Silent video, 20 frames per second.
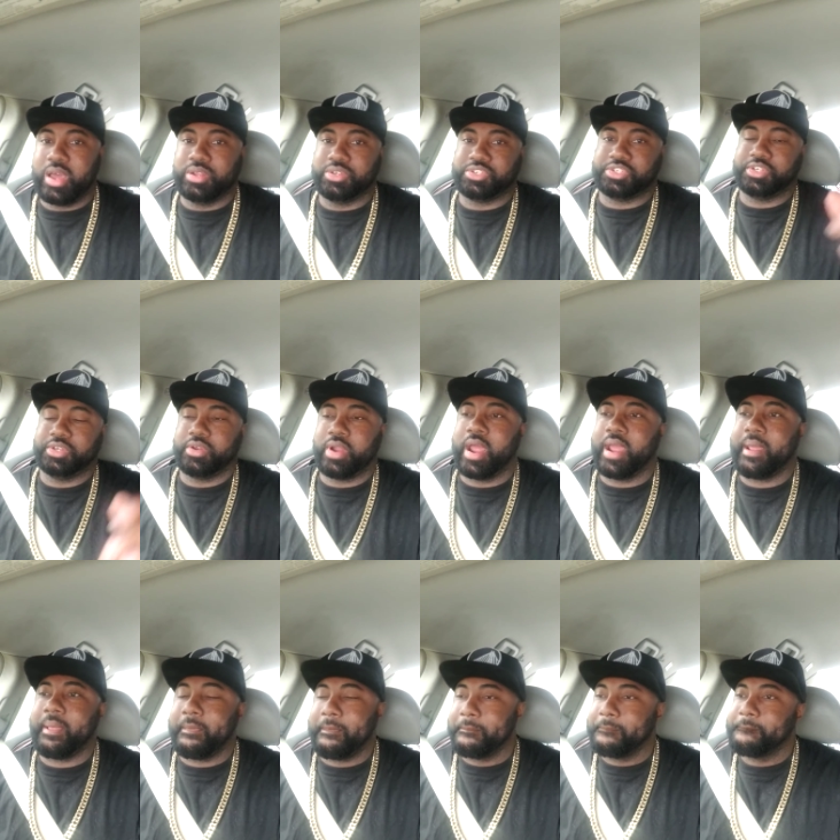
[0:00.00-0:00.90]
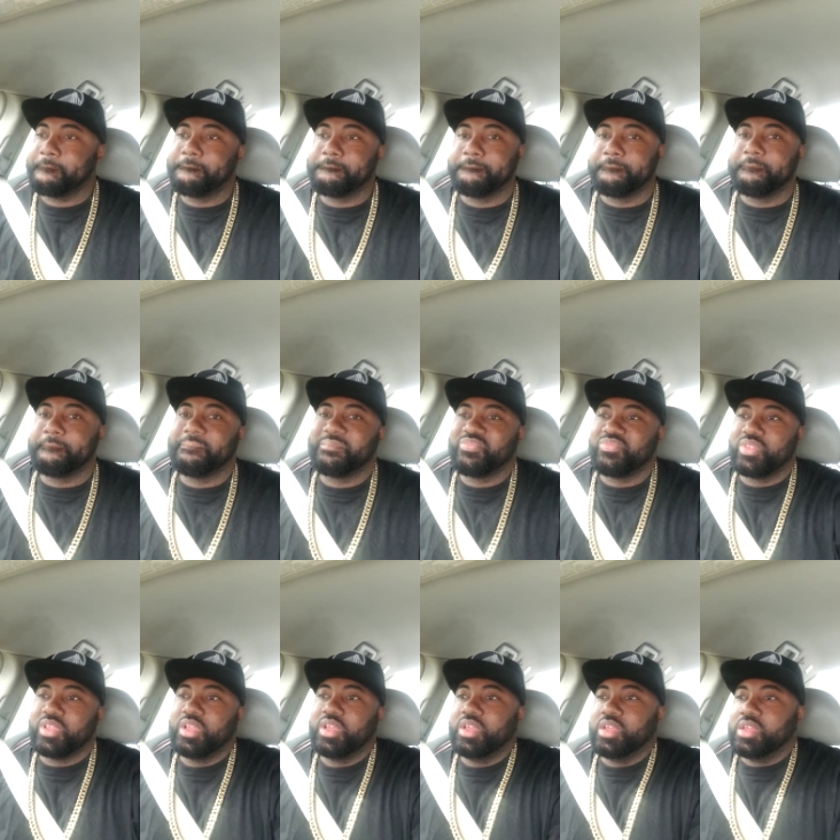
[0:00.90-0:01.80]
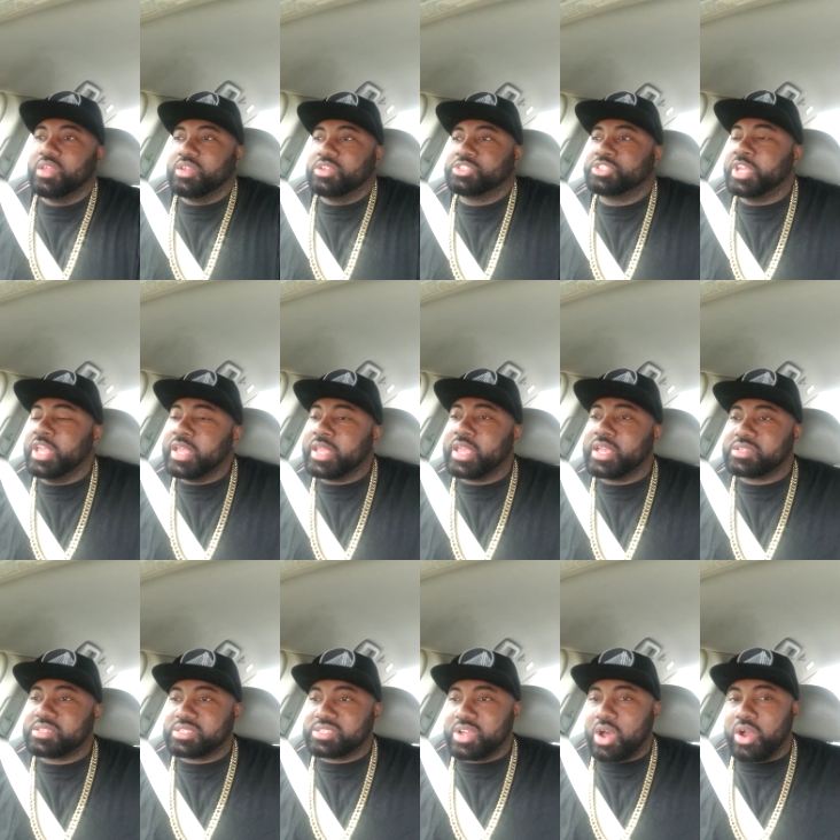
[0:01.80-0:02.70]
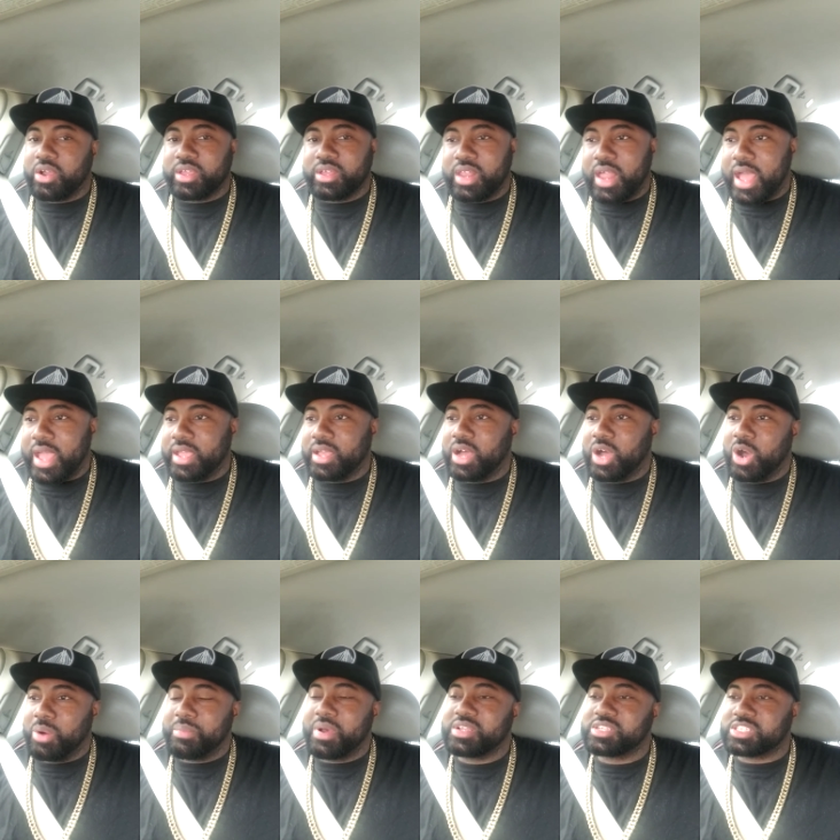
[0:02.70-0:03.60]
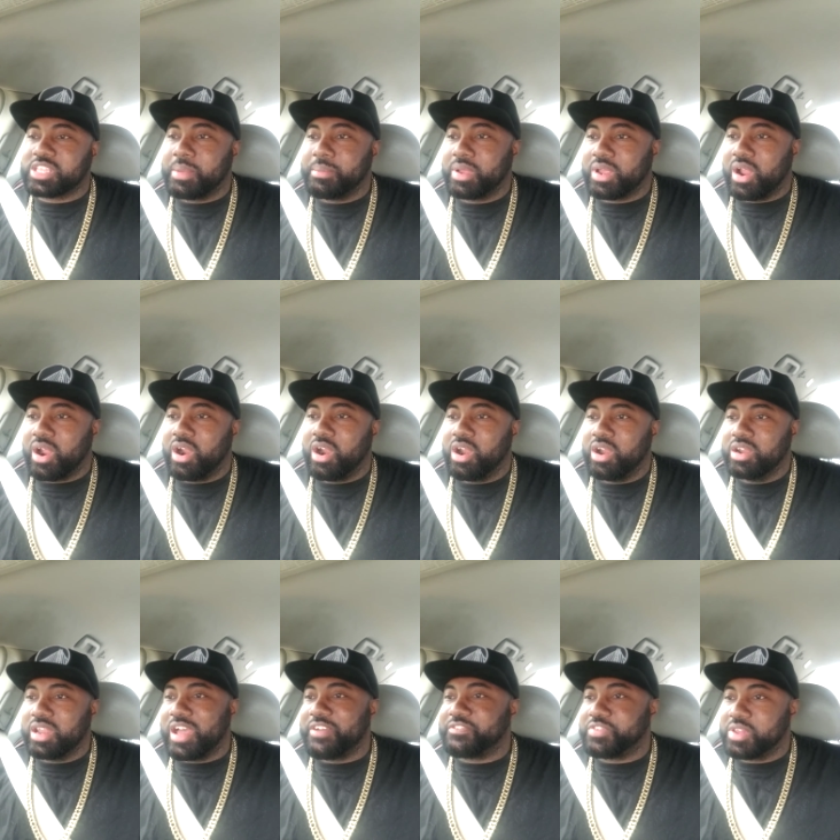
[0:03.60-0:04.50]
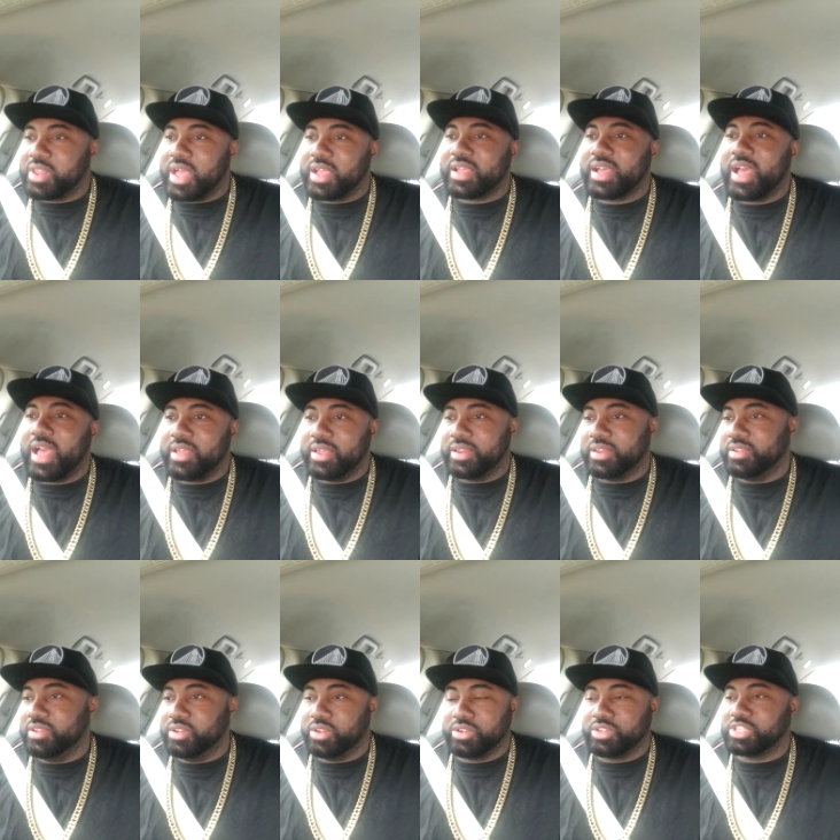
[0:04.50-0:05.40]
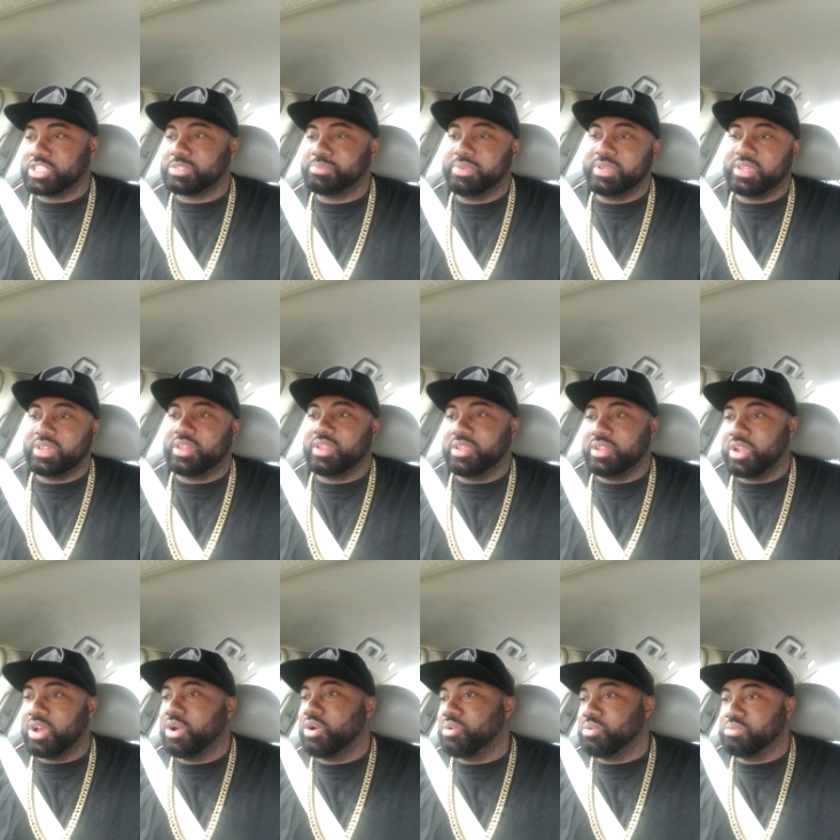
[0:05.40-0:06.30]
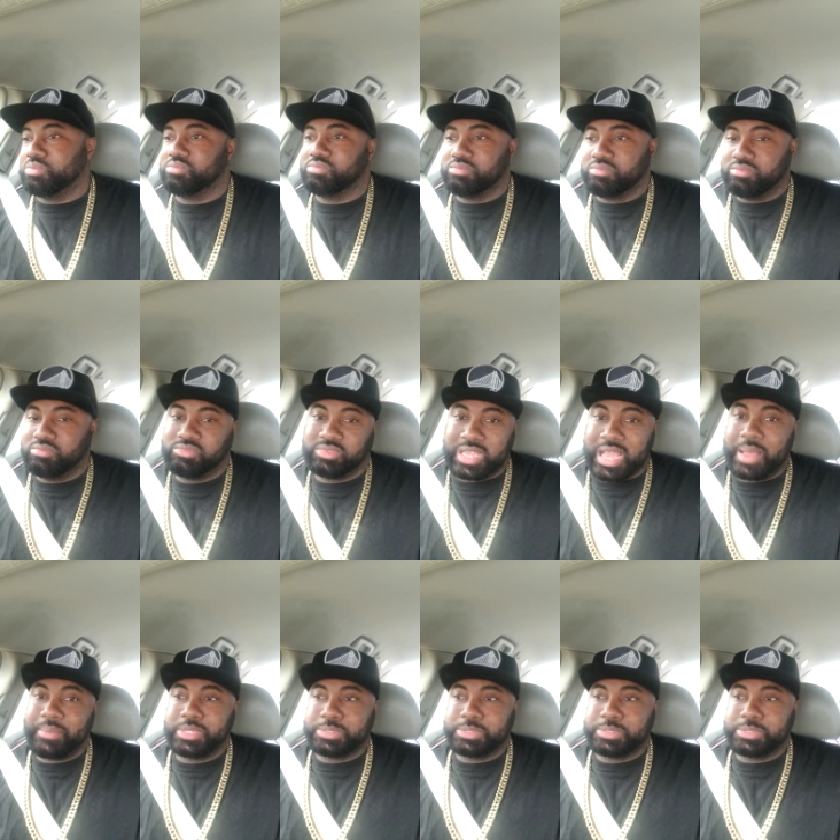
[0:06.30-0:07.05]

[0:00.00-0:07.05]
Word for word: and shit, right? She gets to talking like, oh, my stomach hurt, and I feel like I, and you know, this has been, you know, time has